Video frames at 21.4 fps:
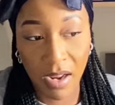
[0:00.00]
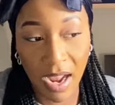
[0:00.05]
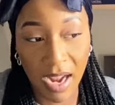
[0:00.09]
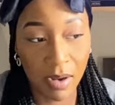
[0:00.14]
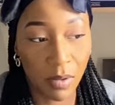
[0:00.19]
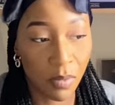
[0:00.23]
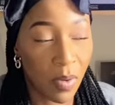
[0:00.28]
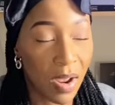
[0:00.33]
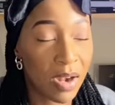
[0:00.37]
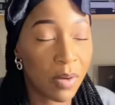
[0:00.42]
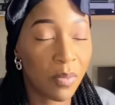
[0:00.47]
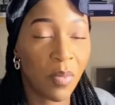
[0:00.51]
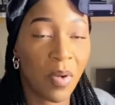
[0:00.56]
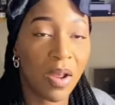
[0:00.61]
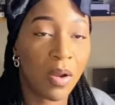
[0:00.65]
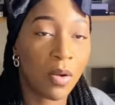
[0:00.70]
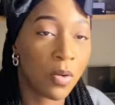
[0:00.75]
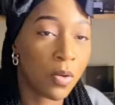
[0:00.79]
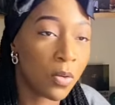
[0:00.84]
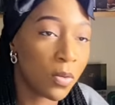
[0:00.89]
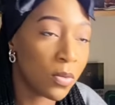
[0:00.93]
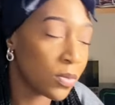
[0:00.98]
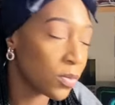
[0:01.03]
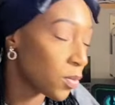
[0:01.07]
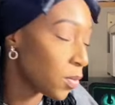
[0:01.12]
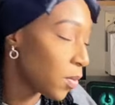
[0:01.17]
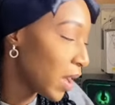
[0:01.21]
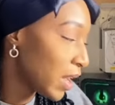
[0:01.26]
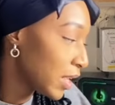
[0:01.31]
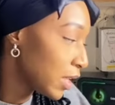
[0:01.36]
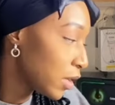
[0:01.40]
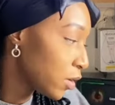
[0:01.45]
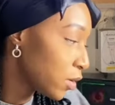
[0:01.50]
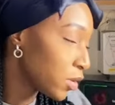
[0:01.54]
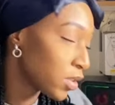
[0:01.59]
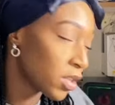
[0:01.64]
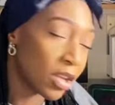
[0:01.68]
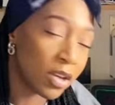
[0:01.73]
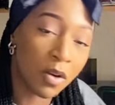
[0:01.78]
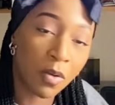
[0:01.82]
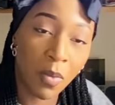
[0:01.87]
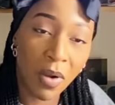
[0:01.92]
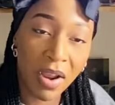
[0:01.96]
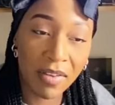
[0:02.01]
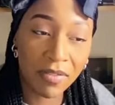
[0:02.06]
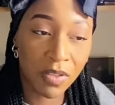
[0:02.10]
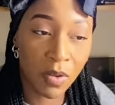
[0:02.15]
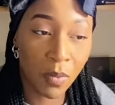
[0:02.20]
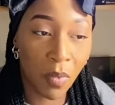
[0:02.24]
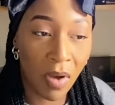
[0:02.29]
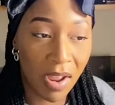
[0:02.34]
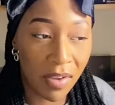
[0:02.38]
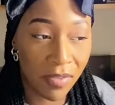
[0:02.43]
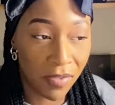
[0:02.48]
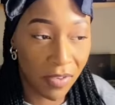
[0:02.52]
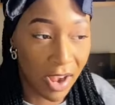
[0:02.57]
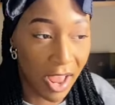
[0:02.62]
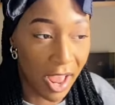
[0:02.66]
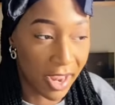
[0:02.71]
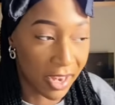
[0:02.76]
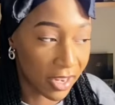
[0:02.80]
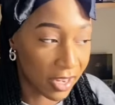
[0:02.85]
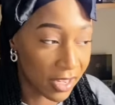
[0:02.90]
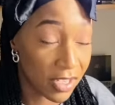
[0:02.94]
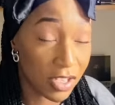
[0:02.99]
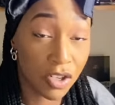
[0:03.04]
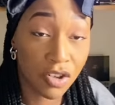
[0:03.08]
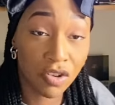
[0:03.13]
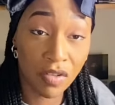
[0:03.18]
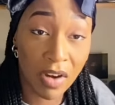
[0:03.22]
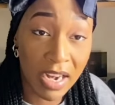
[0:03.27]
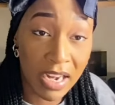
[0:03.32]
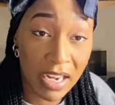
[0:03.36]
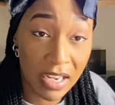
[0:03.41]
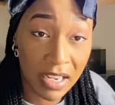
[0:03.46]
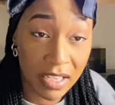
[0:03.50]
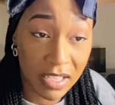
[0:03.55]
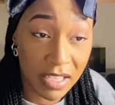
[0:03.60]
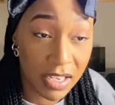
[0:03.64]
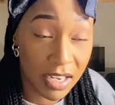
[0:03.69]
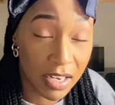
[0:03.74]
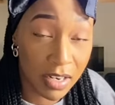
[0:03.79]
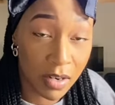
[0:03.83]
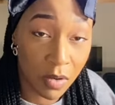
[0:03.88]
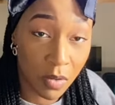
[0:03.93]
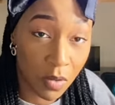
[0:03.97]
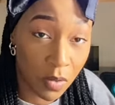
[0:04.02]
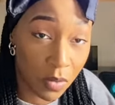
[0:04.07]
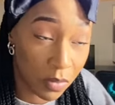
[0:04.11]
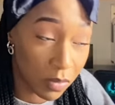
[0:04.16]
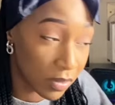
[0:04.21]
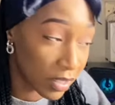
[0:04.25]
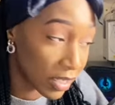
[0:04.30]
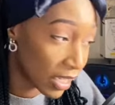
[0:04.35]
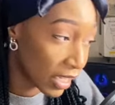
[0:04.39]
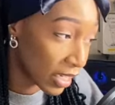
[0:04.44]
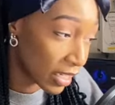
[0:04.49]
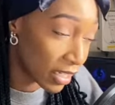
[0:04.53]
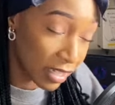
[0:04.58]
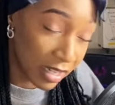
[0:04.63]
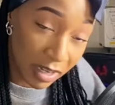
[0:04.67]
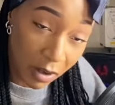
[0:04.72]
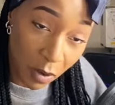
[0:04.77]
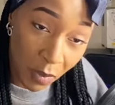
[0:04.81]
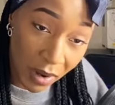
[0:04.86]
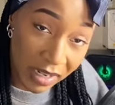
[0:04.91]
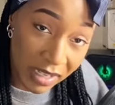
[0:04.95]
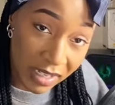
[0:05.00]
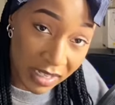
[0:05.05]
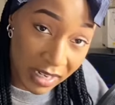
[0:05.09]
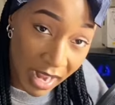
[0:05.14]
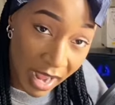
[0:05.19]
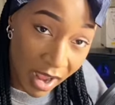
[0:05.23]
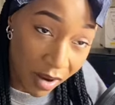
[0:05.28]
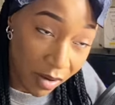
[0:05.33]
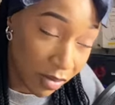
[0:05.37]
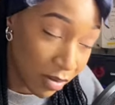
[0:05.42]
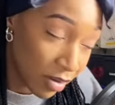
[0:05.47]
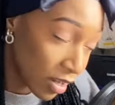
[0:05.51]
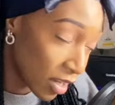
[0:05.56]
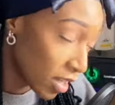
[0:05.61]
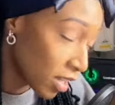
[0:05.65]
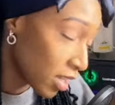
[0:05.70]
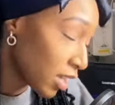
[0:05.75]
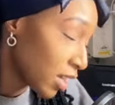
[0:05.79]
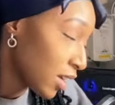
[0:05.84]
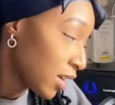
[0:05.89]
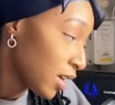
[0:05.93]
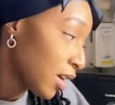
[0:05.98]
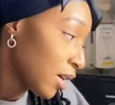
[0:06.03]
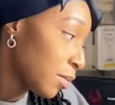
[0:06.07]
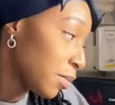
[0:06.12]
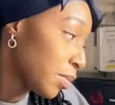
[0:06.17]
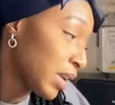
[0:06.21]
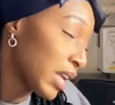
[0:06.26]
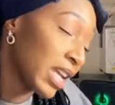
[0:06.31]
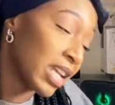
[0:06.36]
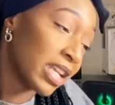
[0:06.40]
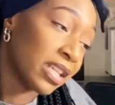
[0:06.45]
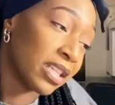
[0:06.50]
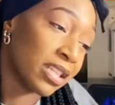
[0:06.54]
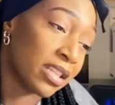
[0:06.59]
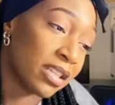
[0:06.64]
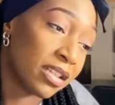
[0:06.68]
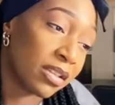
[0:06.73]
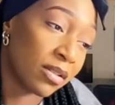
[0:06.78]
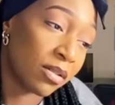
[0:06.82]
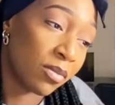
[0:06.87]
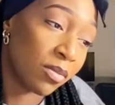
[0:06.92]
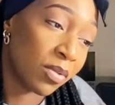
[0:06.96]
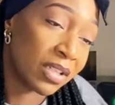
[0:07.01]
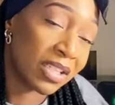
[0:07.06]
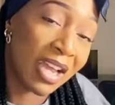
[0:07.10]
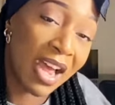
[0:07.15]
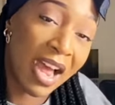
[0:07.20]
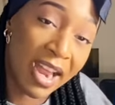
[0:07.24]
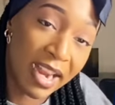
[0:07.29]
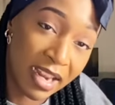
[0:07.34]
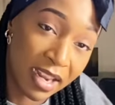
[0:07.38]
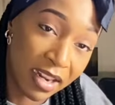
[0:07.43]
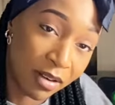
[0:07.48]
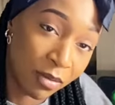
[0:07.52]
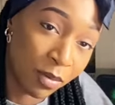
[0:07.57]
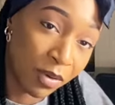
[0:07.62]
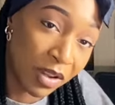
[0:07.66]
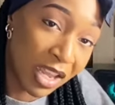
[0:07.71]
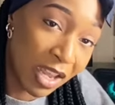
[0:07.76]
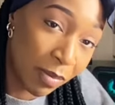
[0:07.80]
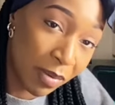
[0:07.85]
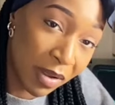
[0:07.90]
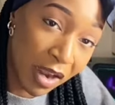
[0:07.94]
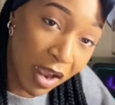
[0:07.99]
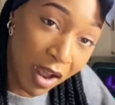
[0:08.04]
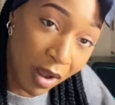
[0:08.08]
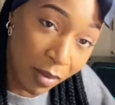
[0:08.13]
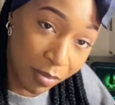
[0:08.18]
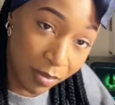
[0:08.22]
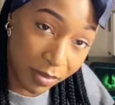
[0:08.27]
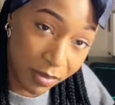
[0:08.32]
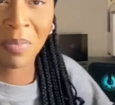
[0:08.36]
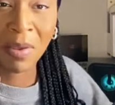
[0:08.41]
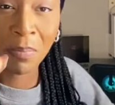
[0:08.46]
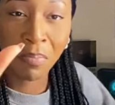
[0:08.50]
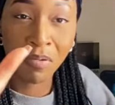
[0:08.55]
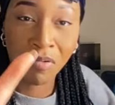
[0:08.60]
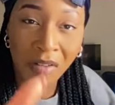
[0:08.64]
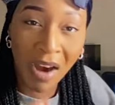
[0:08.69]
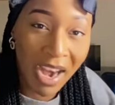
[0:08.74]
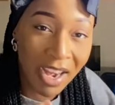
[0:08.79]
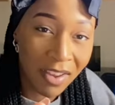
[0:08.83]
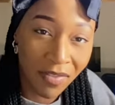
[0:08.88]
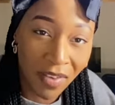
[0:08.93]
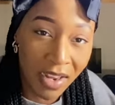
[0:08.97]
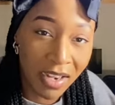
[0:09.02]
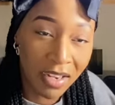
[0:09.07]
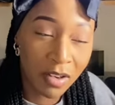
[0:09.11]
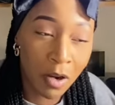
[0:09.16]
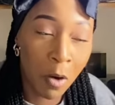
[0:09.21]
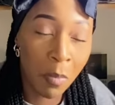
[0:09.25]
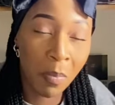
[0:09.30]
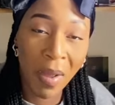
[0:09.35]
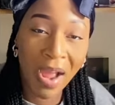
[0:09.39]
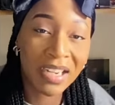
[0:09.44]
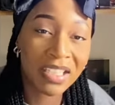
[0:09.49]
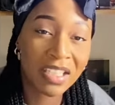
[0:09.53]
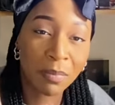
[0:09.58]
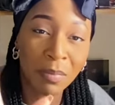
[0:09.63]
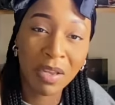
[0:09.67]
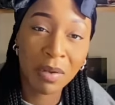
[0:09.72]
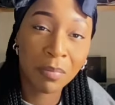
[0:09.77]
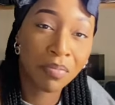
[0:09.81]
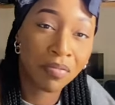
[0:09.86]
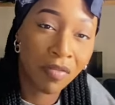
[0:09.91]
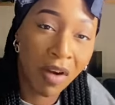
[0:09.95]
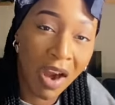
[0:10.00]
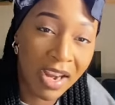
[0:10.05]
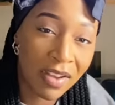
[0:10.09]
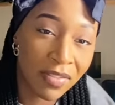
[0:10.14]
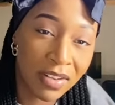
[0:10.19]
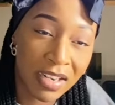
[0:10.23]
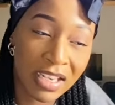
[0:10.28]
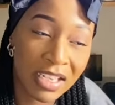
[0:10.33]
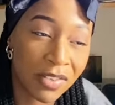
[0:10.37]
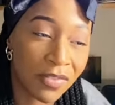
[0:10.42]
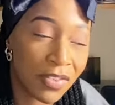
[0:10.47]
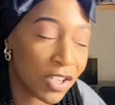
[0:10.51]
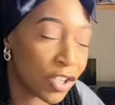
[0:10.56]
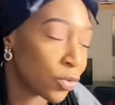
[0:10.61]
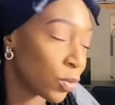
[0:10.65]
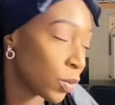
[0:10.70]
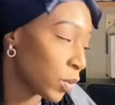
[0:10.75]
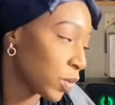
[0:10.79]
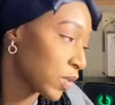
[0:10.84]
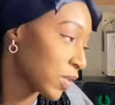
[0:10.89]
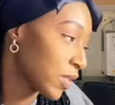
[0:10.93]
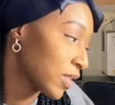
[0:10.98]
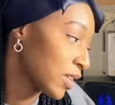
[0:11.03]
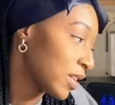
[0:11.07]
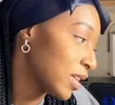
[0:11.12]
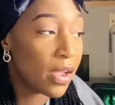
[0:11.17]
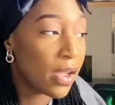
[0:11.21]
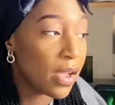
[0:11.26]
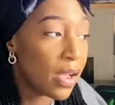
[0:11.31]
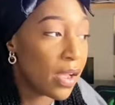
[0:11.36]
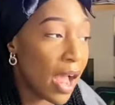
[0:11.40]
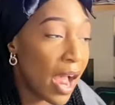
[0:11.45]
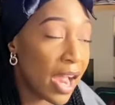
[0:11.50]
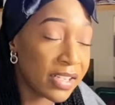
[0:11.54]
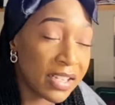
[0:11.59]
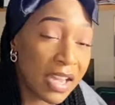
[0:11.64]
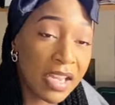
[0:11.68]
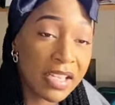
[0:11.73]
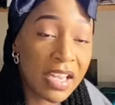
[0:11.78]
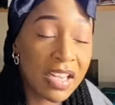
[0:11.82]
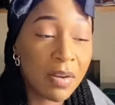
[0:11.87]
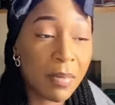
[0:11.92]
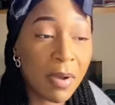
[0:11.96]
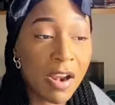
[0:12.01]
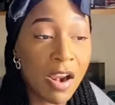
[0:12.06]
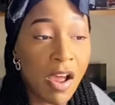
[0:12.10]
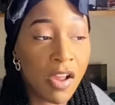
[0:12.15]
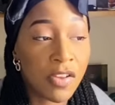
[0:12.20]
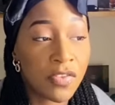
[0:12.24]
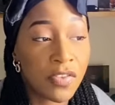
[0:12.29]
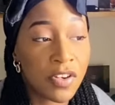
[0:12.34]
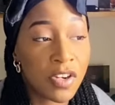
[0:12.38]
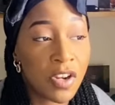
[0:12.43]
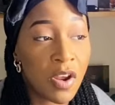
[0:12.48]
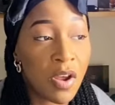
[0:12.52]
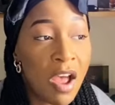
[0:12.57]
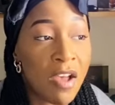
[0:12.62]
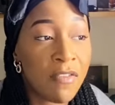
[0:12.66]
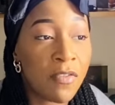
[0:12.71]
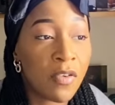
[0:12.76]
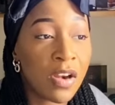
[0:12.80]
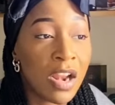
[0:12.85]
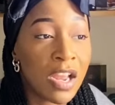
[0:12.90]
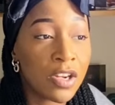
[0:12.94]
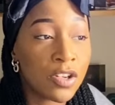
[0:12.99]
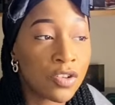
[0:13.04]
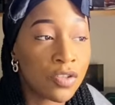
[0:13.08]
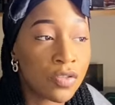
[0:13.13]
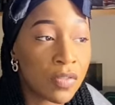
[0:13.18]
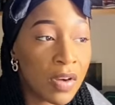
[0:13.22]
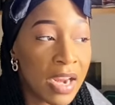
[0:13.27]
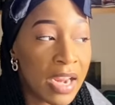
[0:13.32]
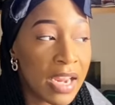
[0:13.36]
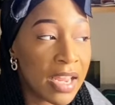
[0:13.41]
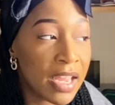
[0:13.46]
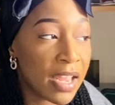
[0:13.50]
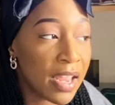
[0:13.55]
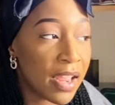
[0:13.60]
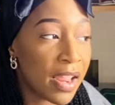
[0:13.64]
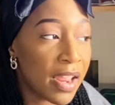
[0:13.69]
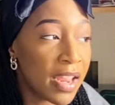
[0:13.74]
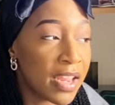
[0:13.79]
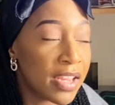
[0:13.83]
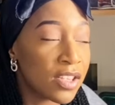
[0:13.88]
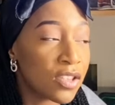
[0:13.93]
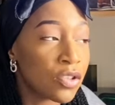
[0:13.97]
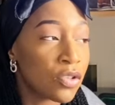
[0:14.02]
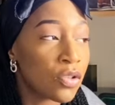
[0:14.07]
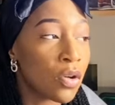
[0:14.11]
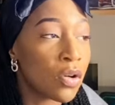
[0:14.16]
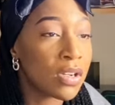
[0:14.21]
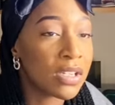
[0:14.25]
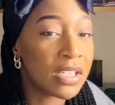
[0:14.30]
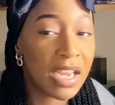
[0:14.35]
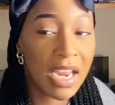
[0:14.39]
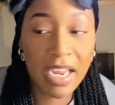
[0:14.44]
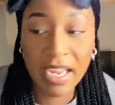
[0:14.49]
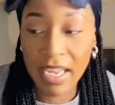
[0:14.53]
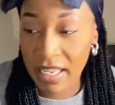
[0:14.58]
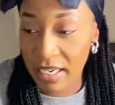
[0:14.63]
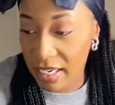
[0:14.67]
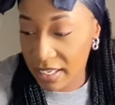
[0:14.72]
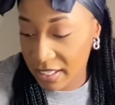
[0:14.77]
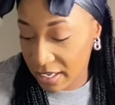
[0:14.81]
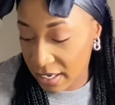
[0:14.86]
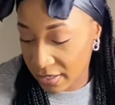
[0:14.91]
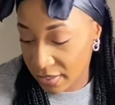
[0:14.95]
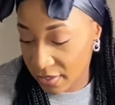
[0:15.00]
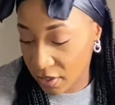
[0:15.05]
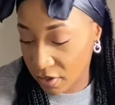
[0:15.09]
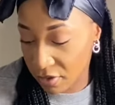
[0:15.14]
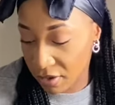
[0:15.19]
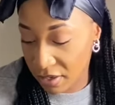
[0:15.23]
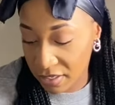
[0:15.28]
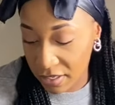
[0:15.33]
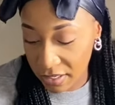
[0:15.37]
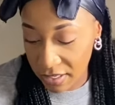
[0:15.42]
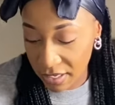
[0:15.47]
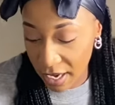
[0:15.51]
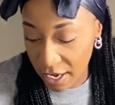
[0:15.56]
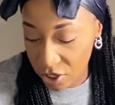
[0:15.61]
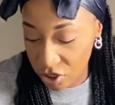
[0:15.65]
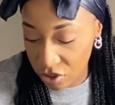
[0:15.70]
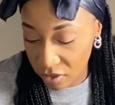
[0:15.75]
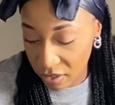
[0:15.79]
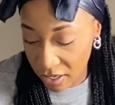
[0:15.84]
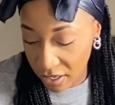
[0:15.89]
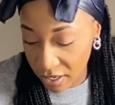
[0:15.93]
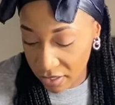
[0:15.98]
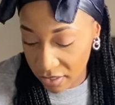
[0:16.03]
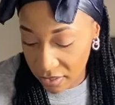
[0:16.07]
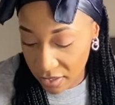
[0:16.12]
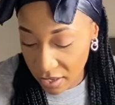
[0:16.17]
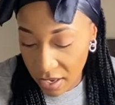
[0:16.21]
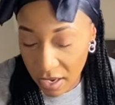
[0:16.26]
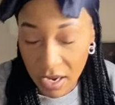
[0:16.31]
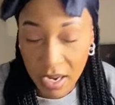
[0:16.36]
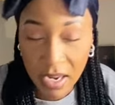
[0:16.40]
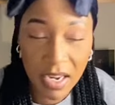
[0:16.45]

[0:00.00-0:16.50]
Who's gonna wave the white flag? Is it Drake? Is he gonna call it quits now? Please, we're tired of keeping up. Be private. Go back to being private individuals. As I said in my last video, I feel like Drake is not taking this as serious as Kendrick is.